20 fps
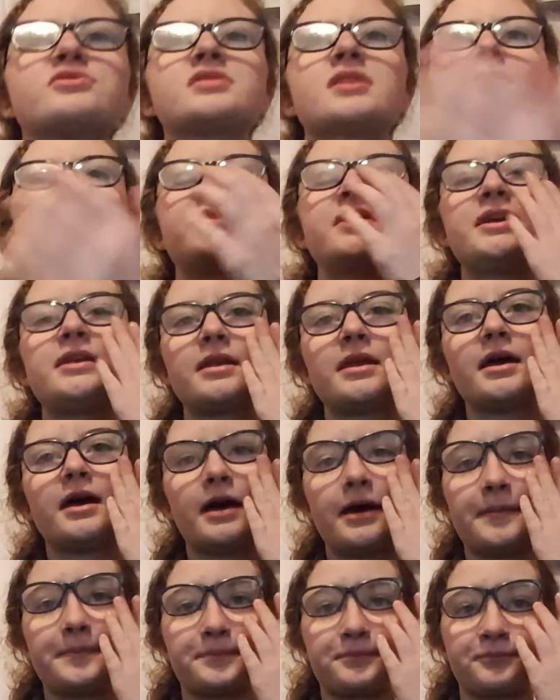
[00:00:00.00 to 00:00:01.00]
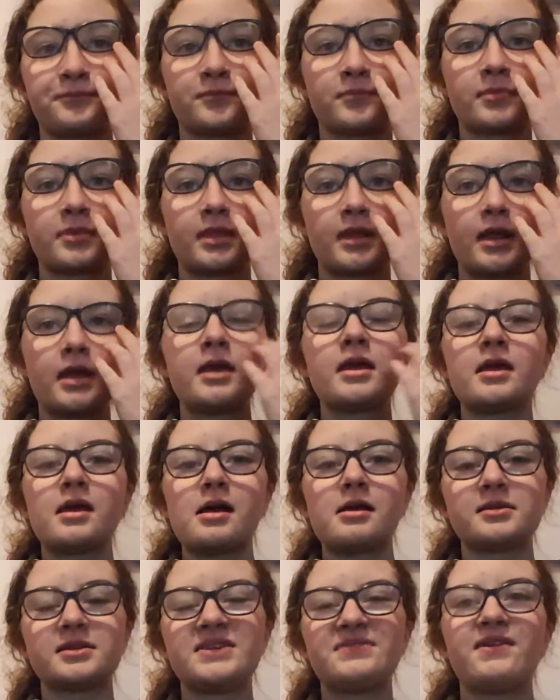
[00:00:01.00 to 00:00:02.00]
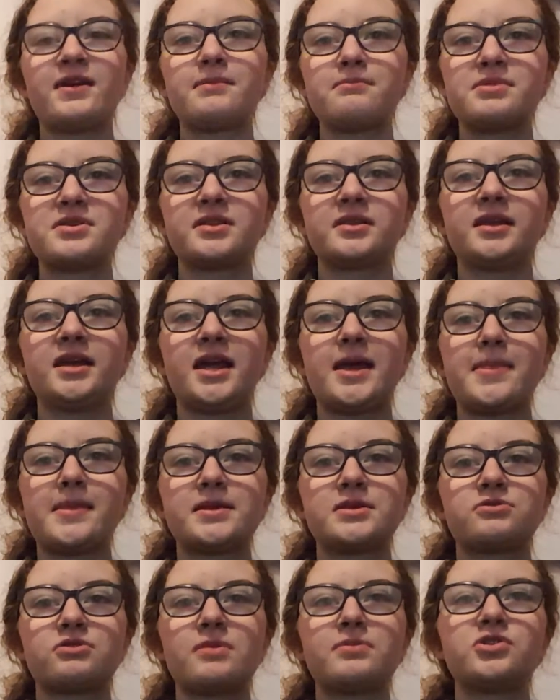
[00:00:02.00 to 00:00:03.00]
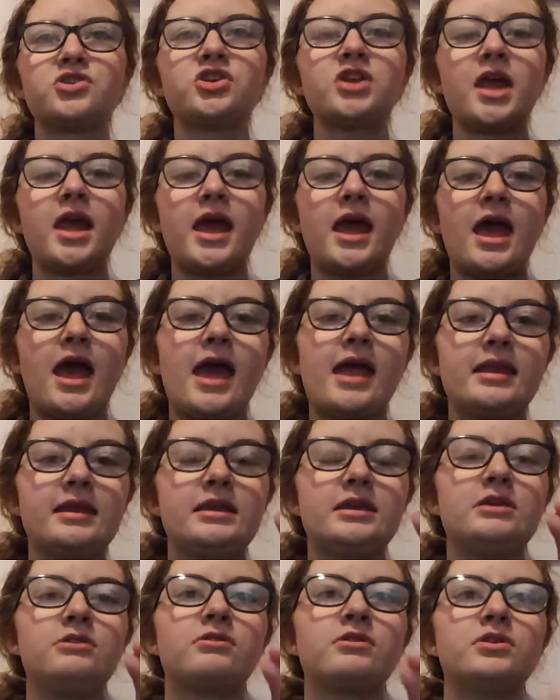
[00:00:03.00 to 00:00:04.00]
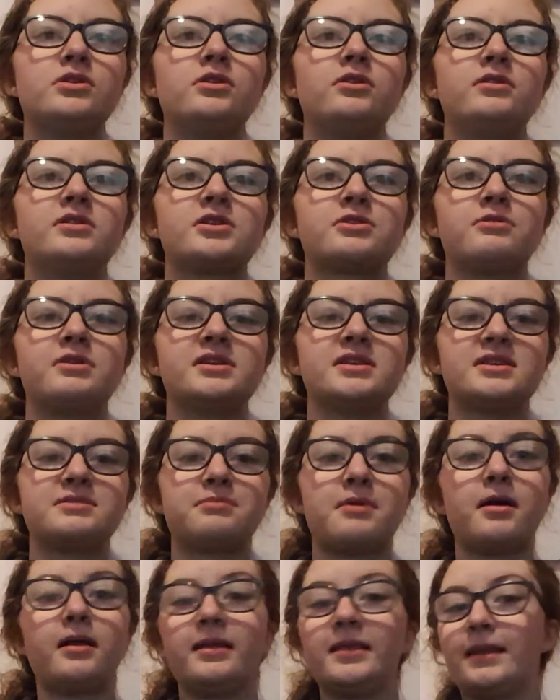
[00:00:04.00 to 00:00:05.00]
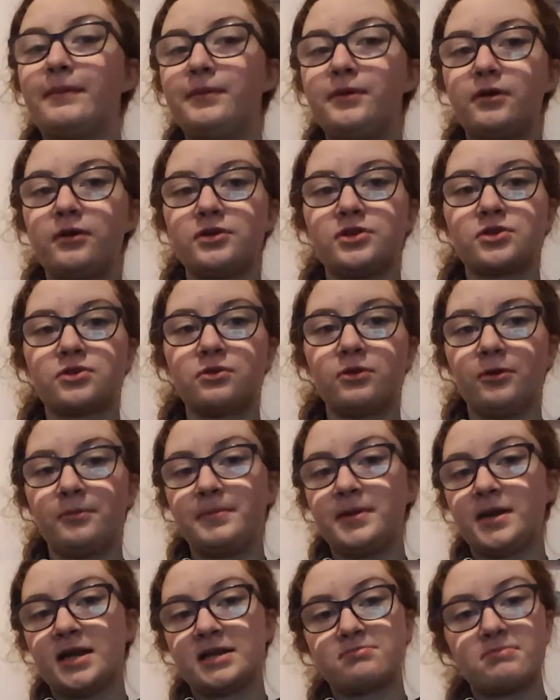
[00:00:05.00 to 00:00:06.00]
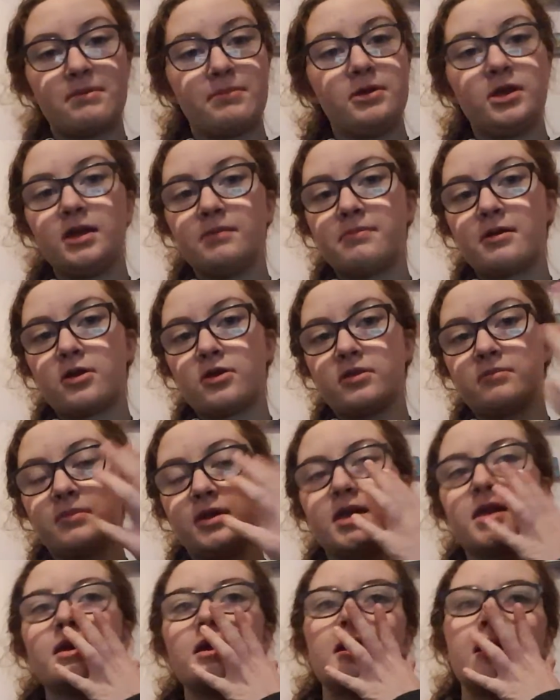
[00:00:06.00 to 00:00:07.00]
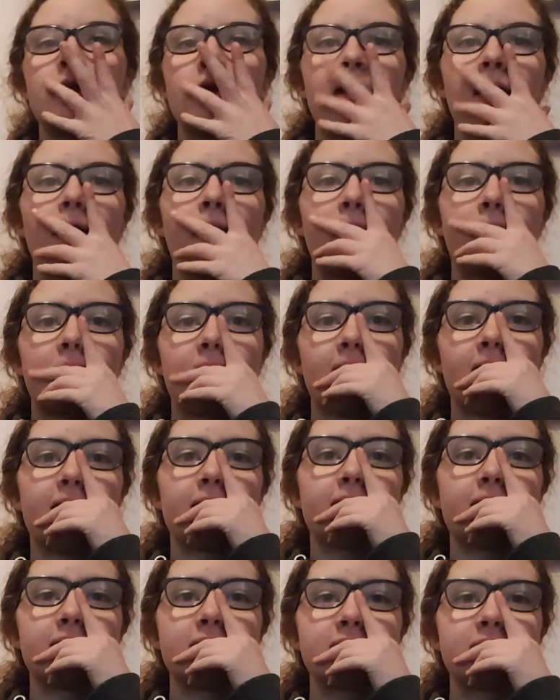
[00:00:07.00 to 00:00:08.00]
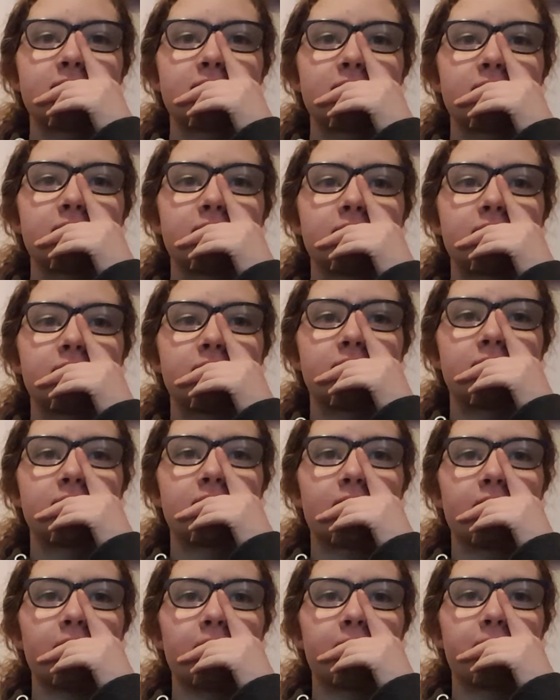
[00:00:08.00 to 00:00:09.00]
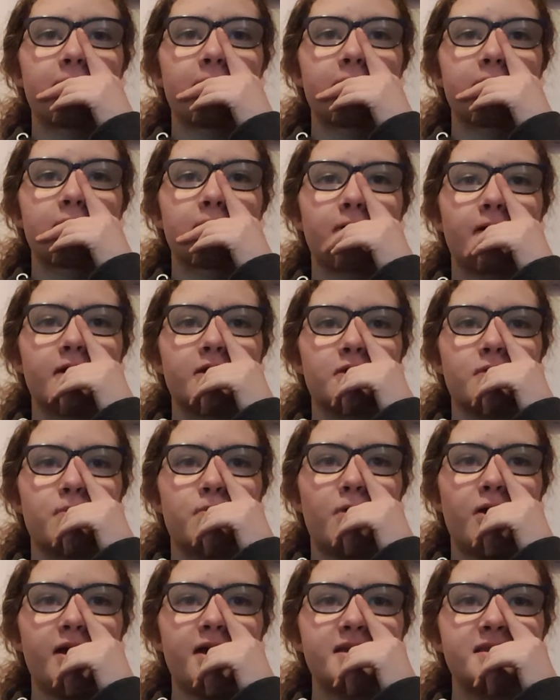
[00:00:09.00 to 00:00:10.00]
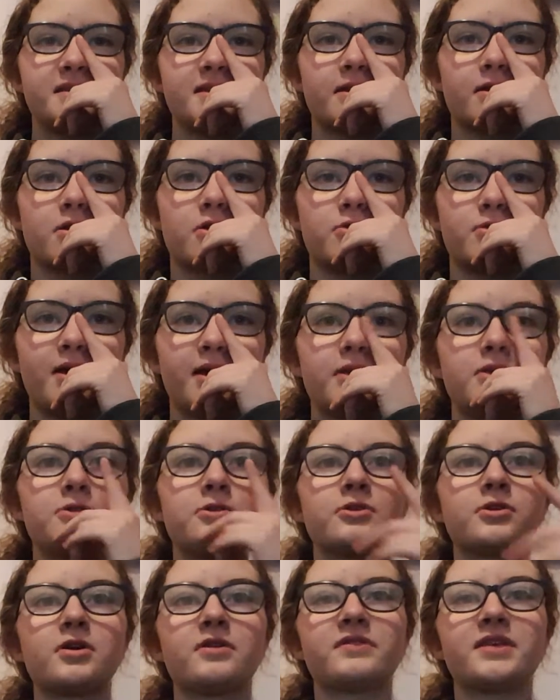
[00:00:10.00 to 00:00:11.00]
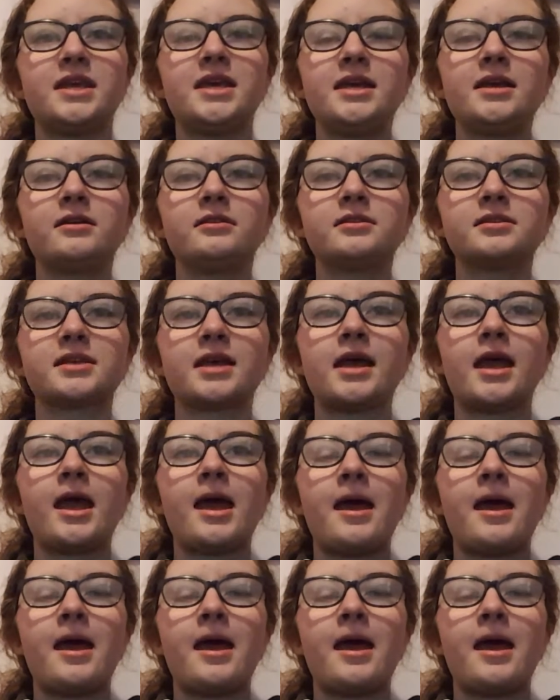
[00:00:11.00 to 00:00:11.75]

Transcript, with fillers: or something. Um, I'll see if I can put the link in the description and you can do this quiz as well and let me know your score because maybe you did better than me. Okay, let's start. First question What is the correct order of the Ingalls